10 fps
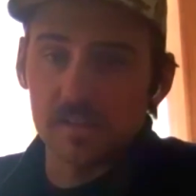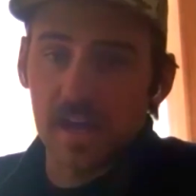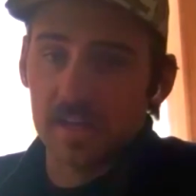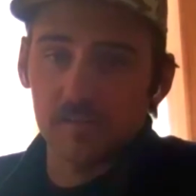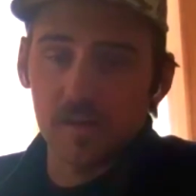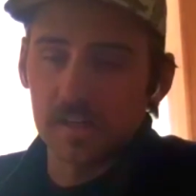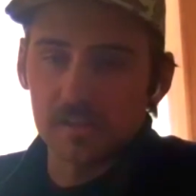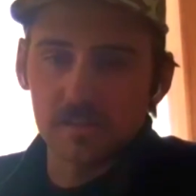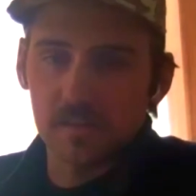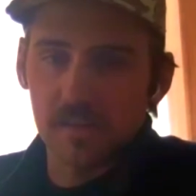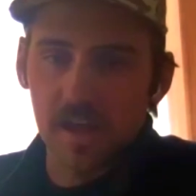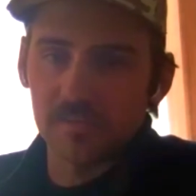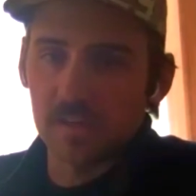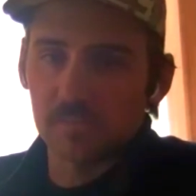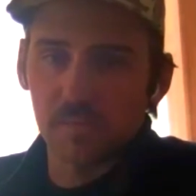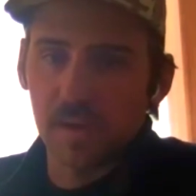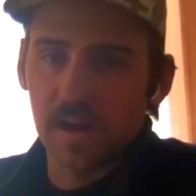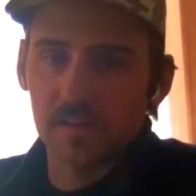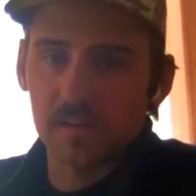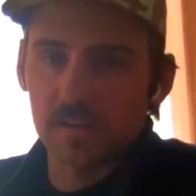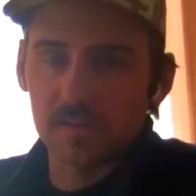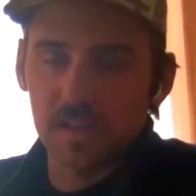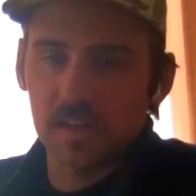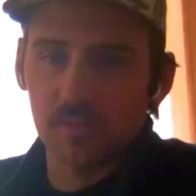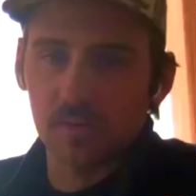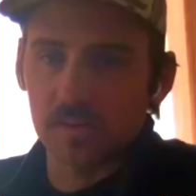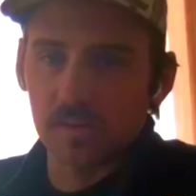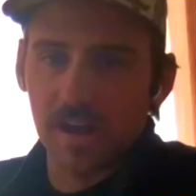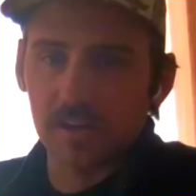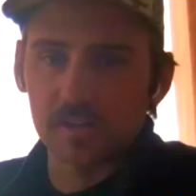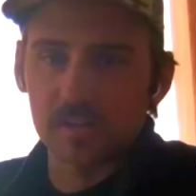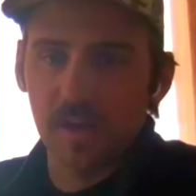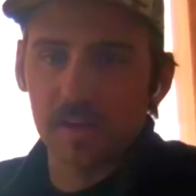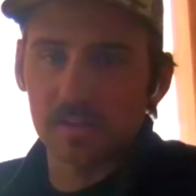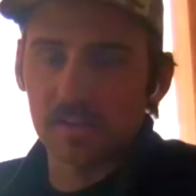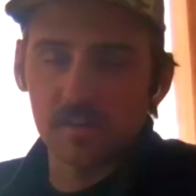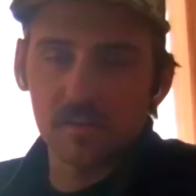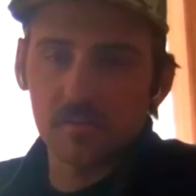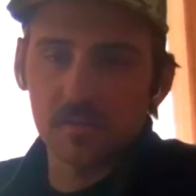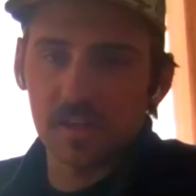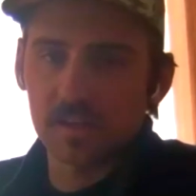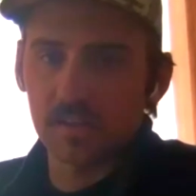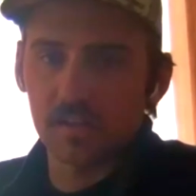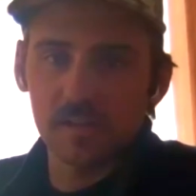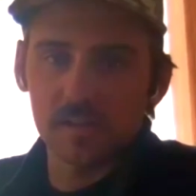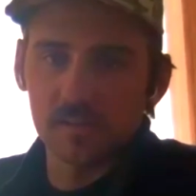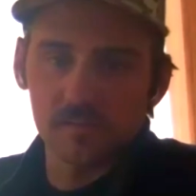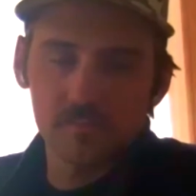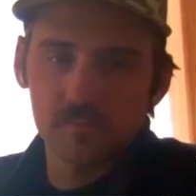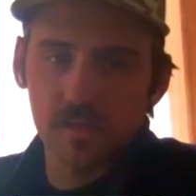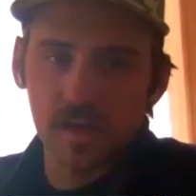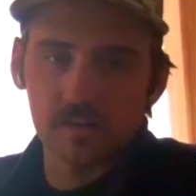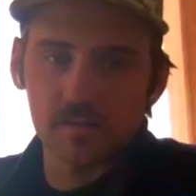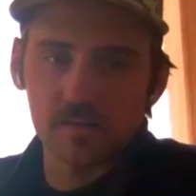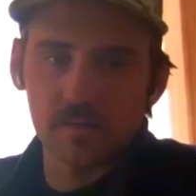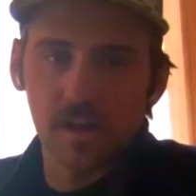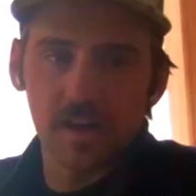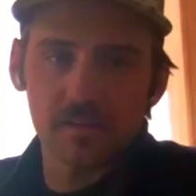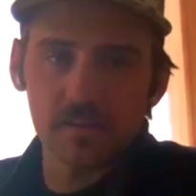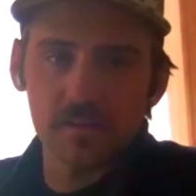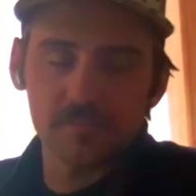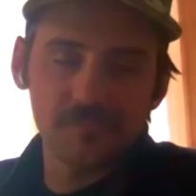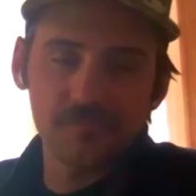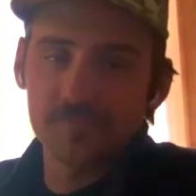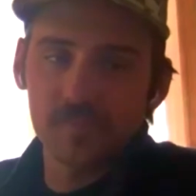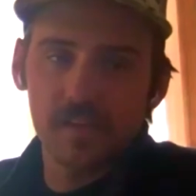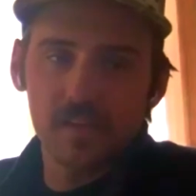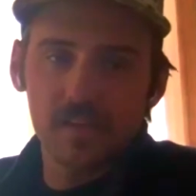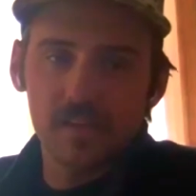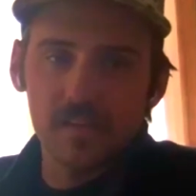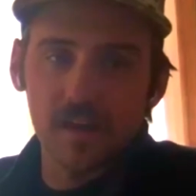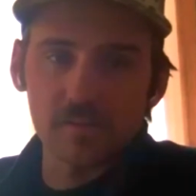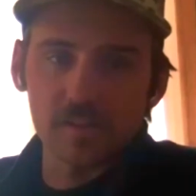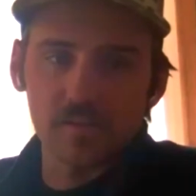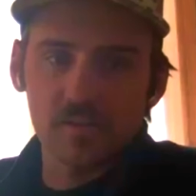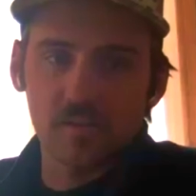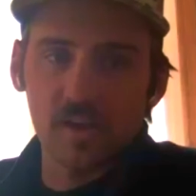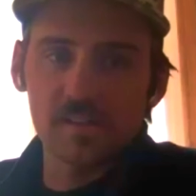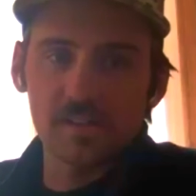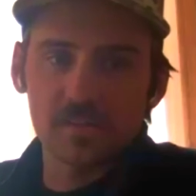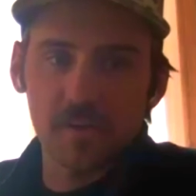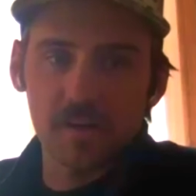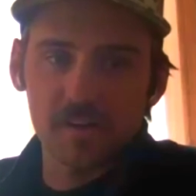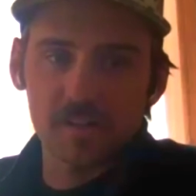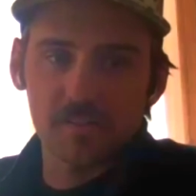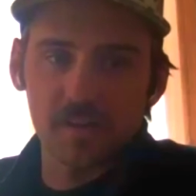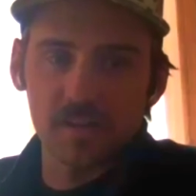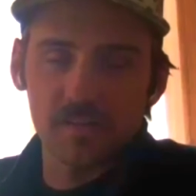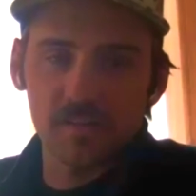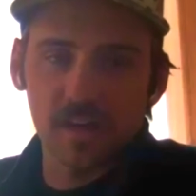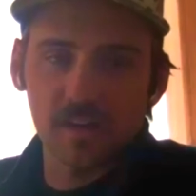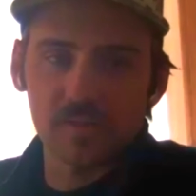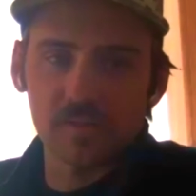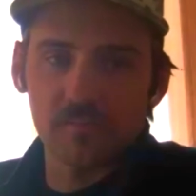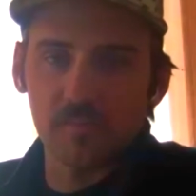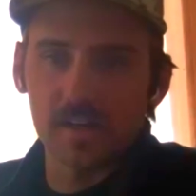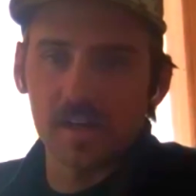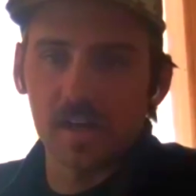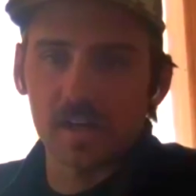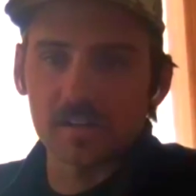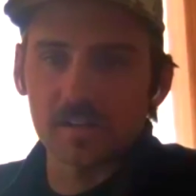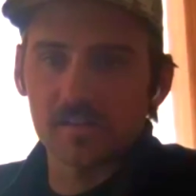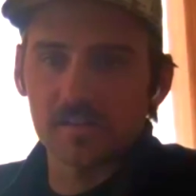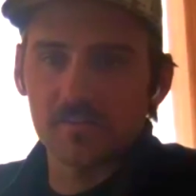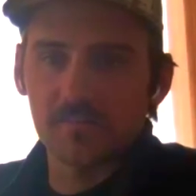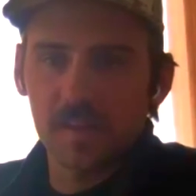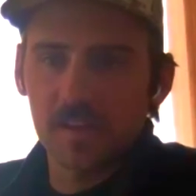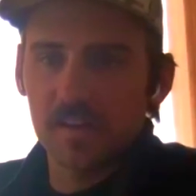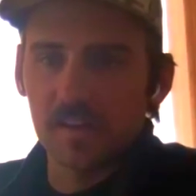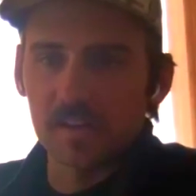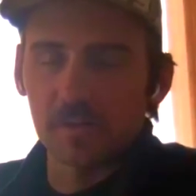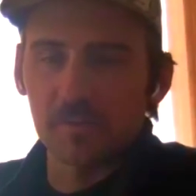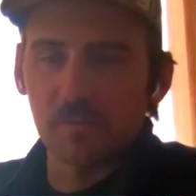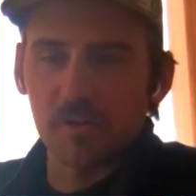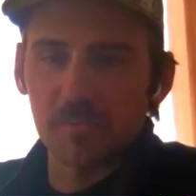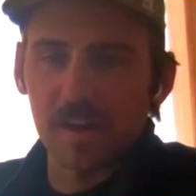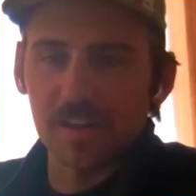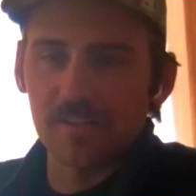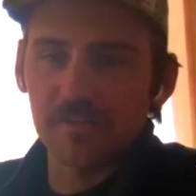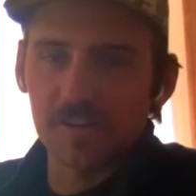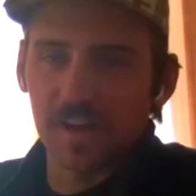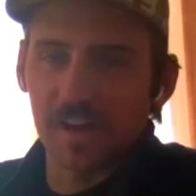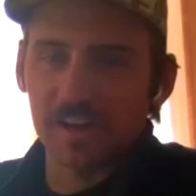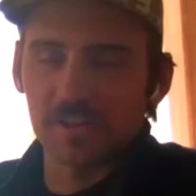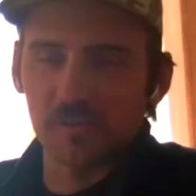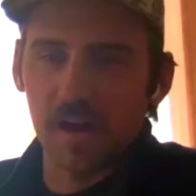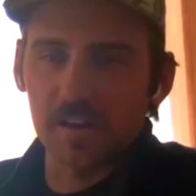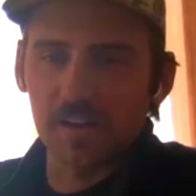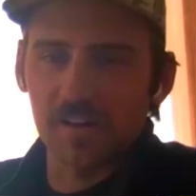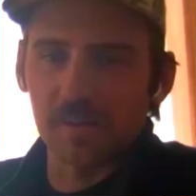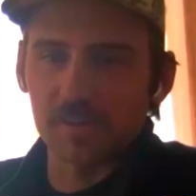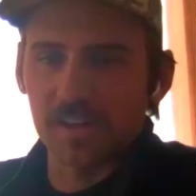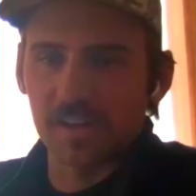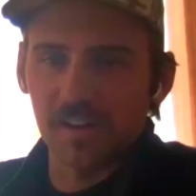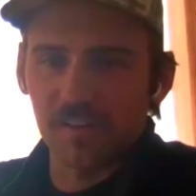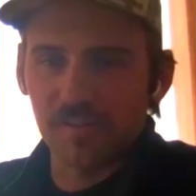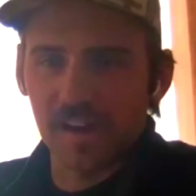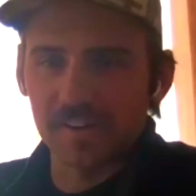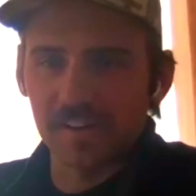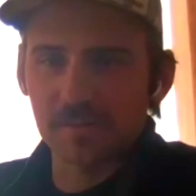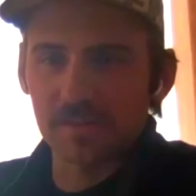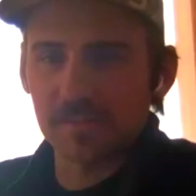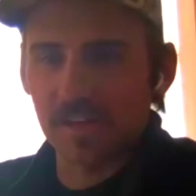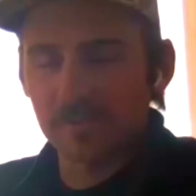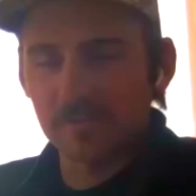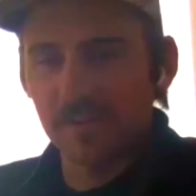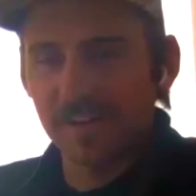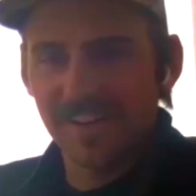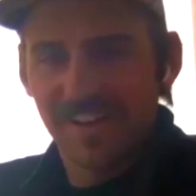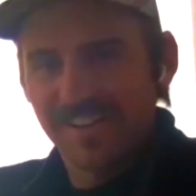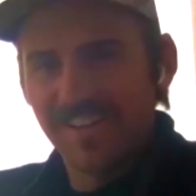exactly right, is have them prepared and understand what they're actually expected to do, when they can do it, and how to do it right. So that was a crazy experience, but thankfully my dog is a little bit more mellow. We got to actually rile her up to get her all fired up sometimes, but